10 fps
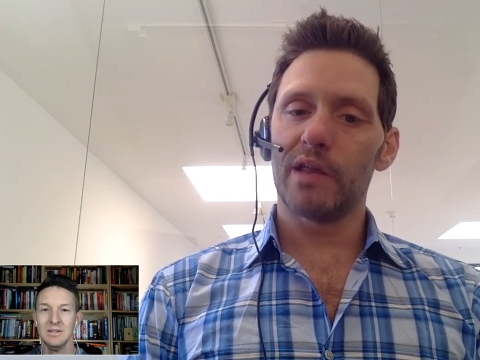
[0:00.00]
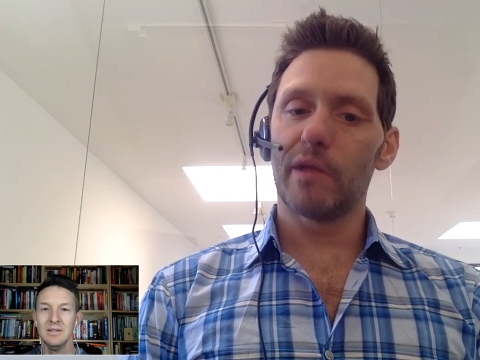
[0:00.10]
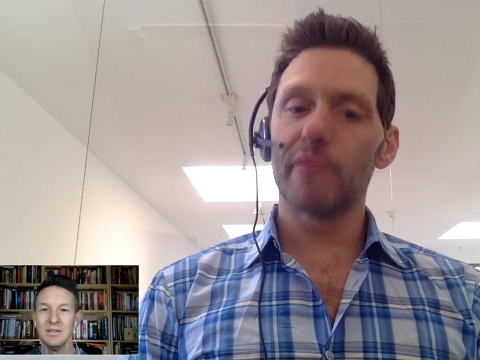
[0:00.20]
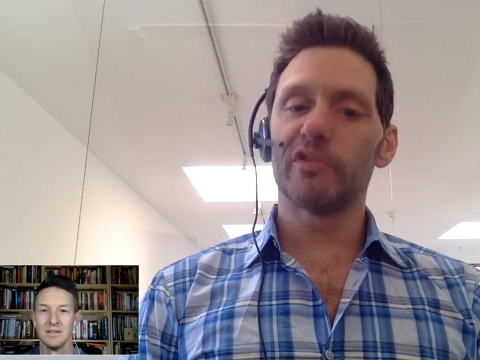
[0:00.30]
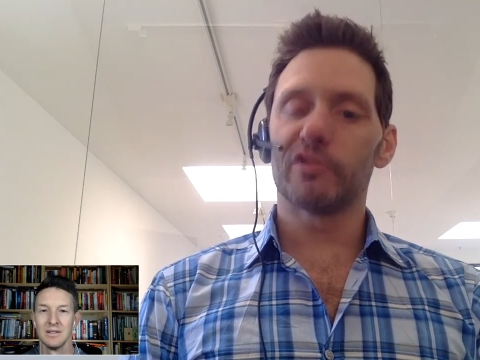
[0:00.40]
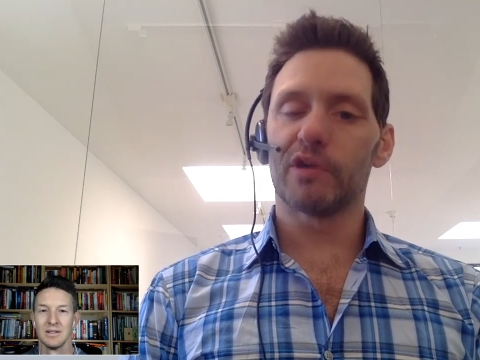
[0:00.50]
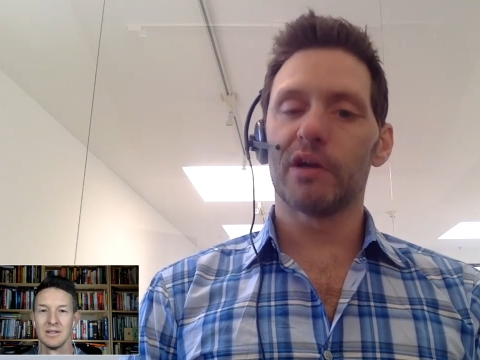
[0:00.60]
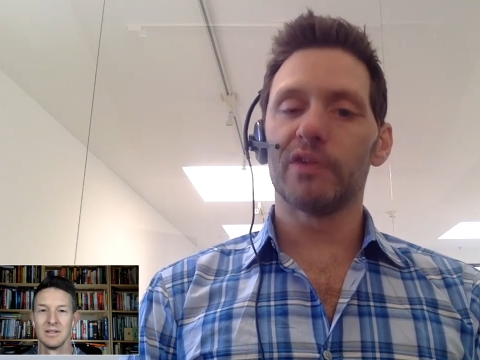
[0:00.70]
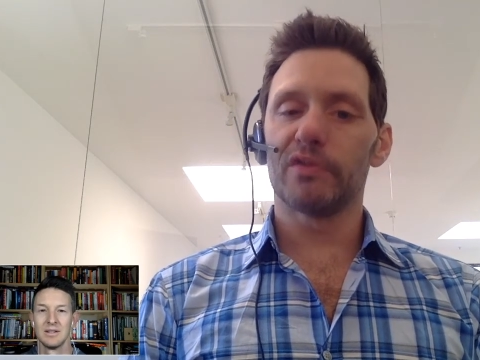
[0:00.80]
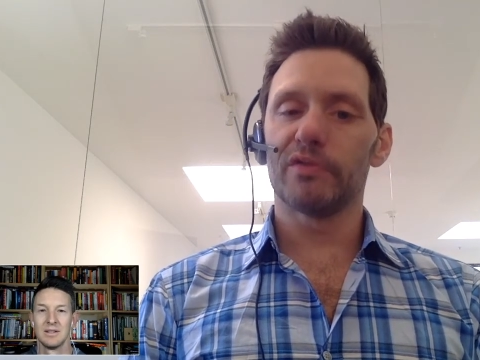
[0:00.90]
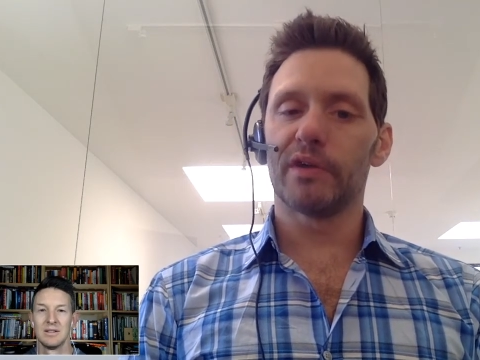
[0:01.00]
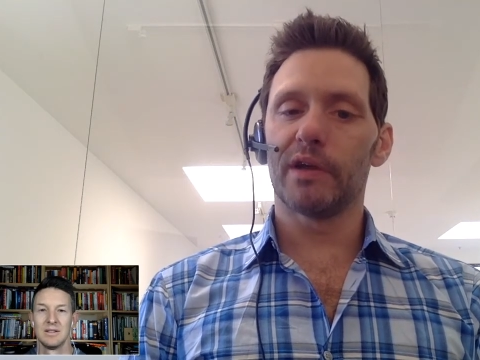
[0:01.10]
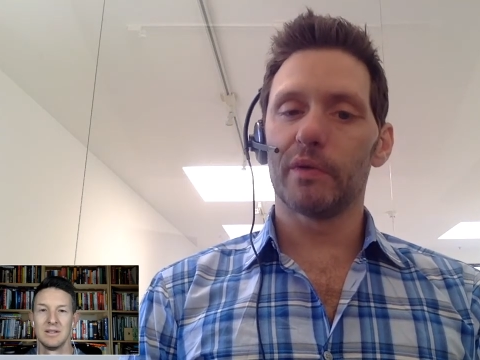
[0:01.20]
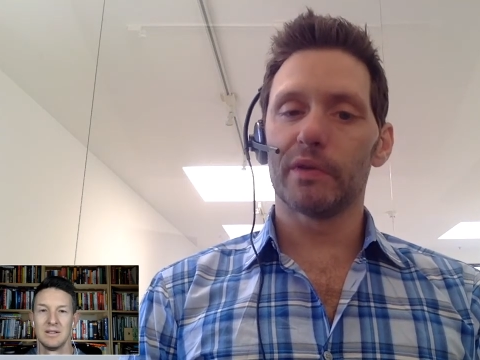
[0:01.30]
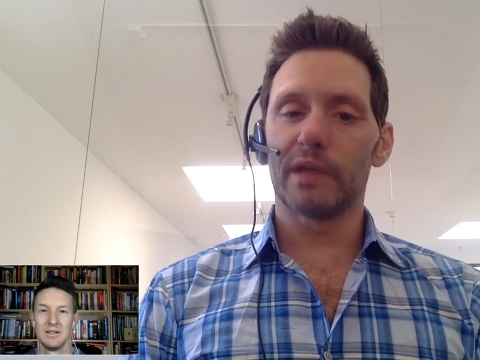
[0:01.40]
Speaker 1: they might be surprised to find
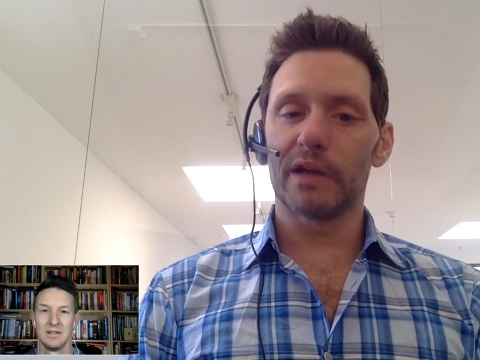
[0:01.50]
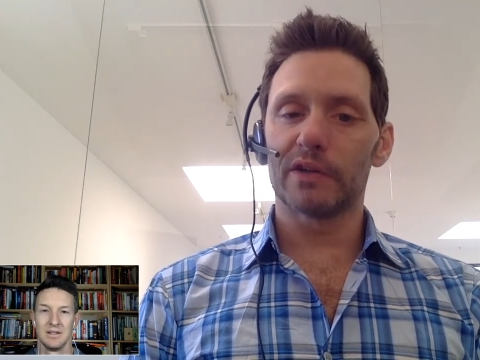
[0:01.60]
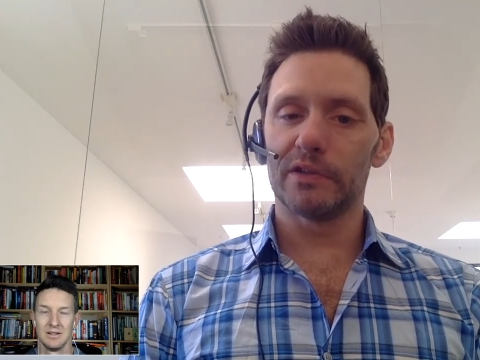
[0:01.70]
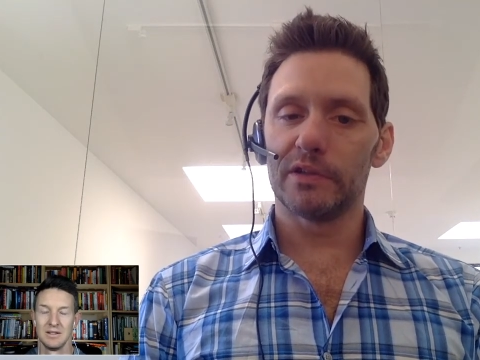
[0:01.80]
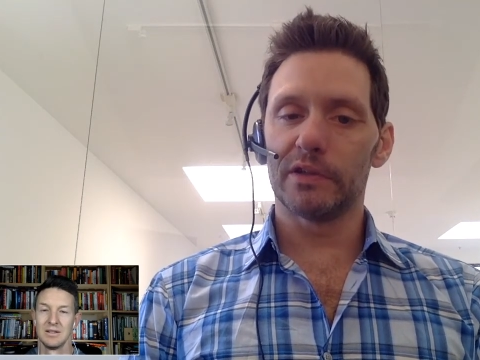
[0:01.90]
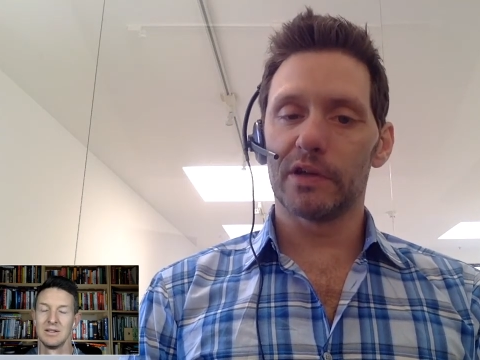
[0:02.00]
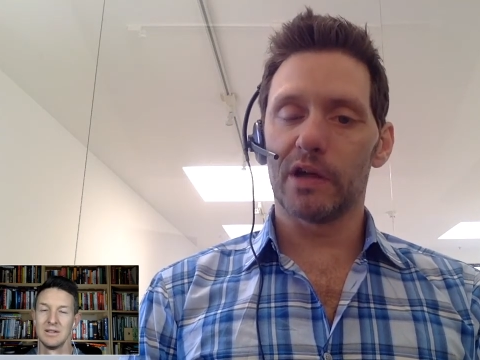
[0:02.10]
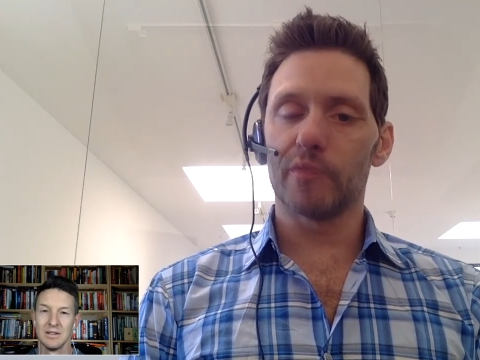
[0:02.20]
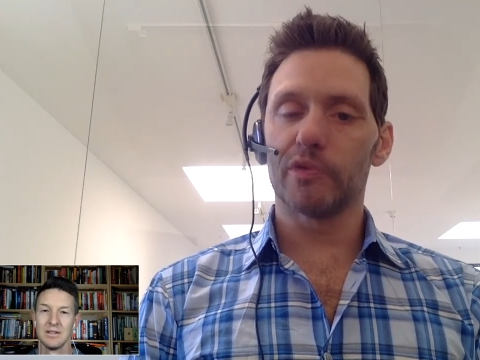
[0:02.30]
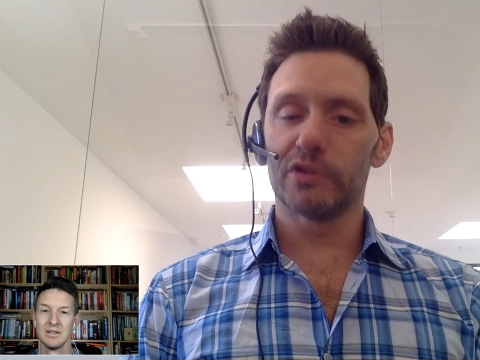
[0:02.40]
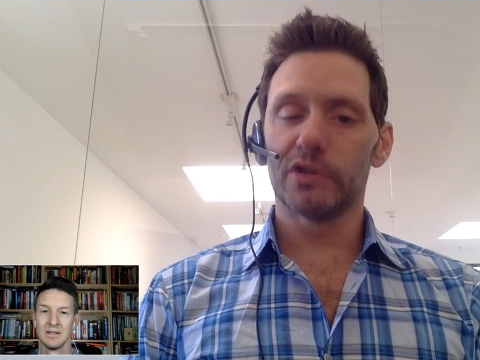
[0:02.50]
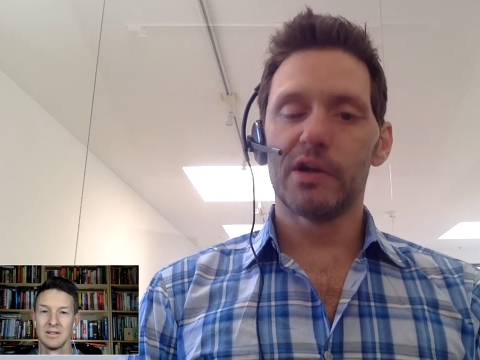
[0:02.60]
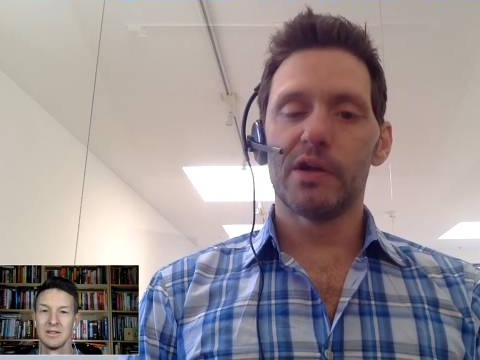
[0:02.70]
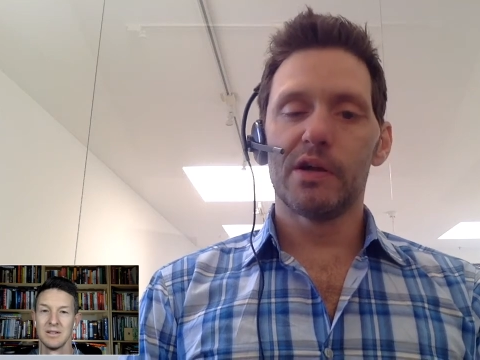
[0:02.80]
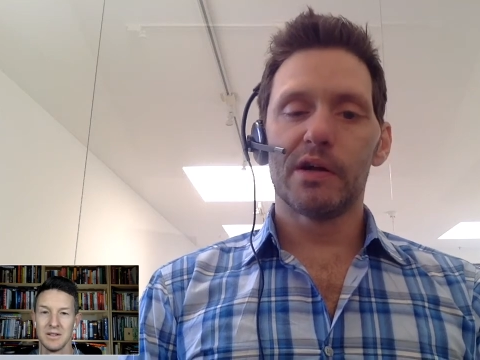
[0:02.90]
out what they actually did accomplish.
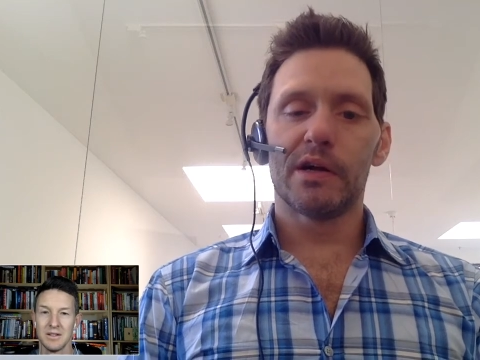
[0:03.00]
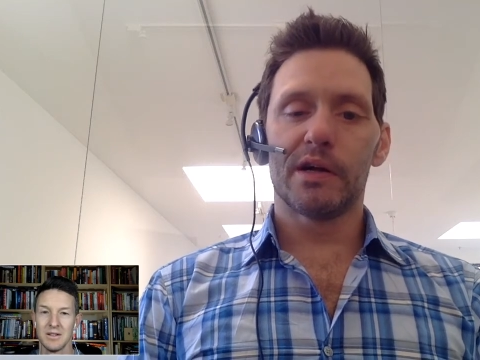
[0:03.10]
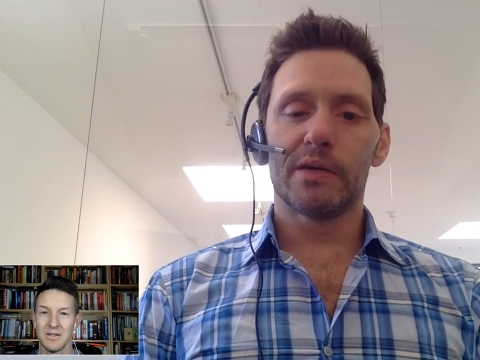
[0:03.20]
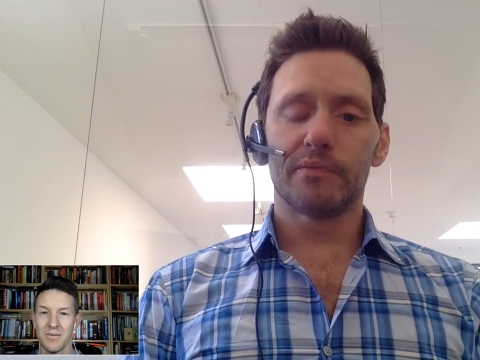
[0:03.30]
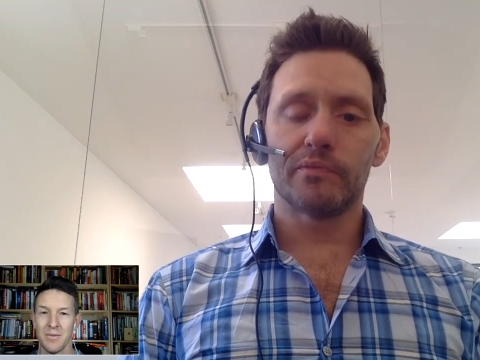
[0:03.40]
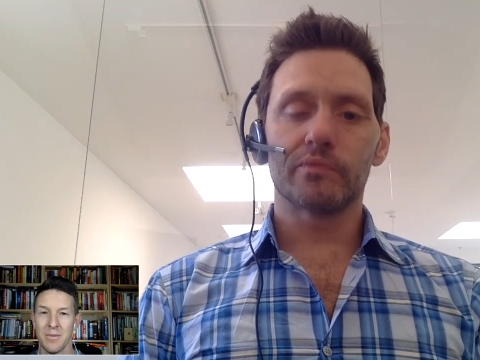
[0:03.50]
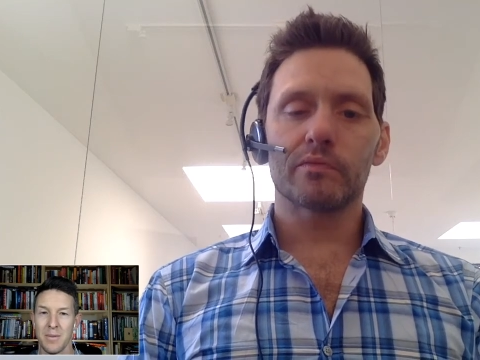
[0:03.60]
So